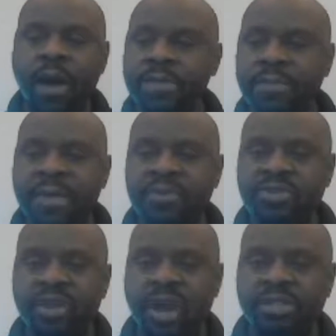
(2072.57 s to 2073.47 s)
When
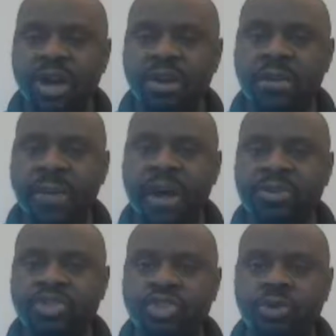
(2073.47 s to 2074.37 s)
white people start talking
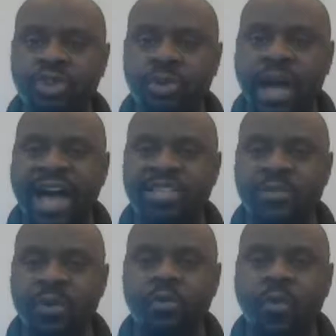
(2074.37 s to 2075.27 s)
about a social
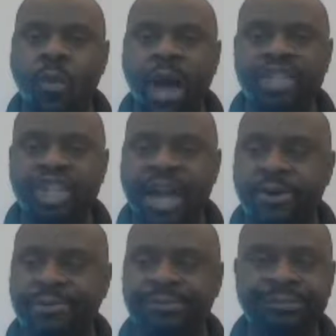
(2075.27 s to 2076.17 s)
gospel,
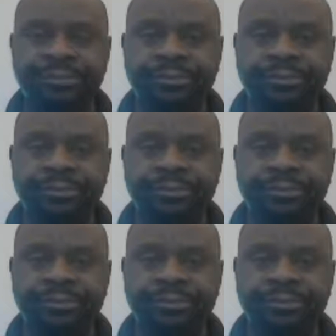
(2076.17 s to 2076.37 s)
watch out.